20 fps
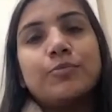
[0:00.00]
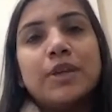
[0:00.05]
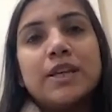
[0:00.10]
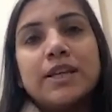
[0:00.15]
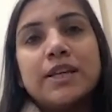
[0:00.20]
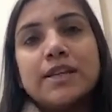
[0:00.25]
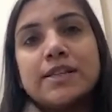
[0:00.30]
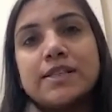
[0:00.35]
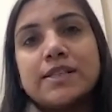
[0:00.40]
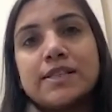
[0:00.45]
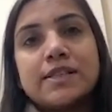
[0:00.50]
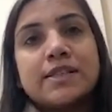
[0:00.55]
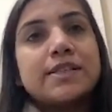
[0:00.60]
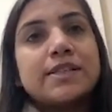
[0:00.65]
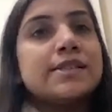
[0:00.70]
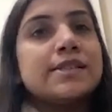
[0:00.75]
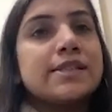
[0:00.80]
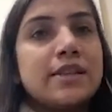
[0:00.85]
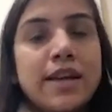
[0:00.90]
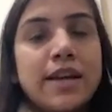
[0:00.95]
be it
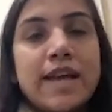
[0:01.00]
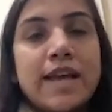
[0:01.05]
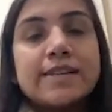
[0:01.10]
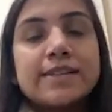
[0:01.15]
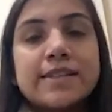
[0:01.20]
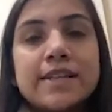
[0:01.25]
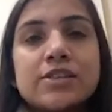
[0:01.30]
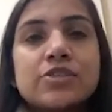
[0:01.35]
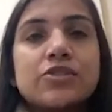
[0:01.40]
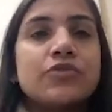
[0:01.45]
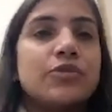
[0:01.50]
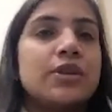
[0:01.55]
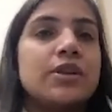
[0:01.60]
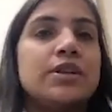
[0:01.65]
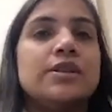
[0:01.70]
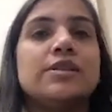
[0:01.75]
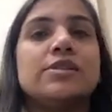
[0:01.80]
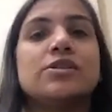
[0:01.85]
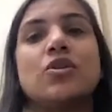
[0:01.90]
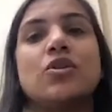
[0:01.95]
his
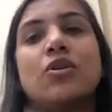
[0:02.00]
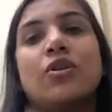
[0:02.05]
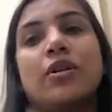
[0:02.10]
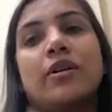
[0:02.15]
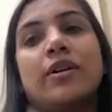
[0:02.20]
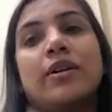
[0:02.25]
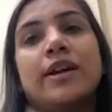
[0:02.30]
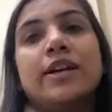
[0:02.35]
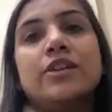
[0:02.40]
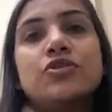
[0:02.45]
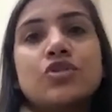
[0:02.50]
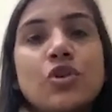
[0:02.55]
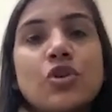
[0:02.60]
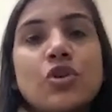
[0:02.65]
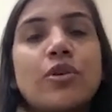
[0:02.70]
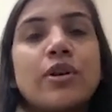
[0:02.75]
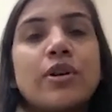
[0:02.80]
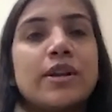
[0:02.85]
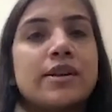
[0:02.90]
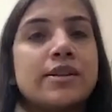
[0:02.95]
accessories or
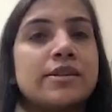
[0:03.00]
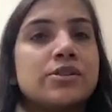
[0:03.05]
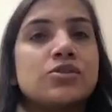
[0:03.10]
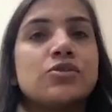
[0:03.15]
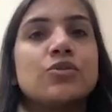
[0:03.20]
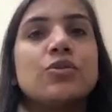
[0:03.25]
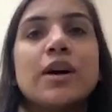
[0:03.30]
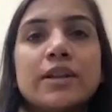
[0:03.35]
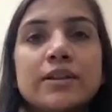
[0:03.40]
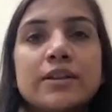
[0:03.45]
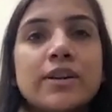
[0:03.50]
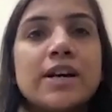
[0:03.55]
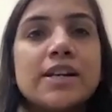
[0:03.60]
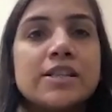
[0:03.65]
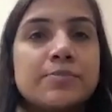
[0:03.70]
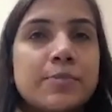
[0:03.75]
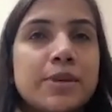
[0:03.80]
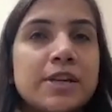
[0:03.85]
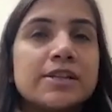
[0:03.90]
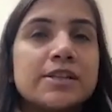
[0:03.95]
insurance or other
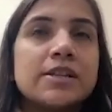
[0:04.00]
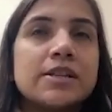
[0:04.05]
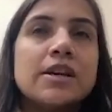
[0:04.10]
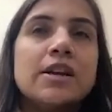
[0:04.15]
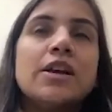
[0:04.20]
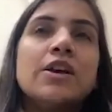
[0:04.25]
aspects?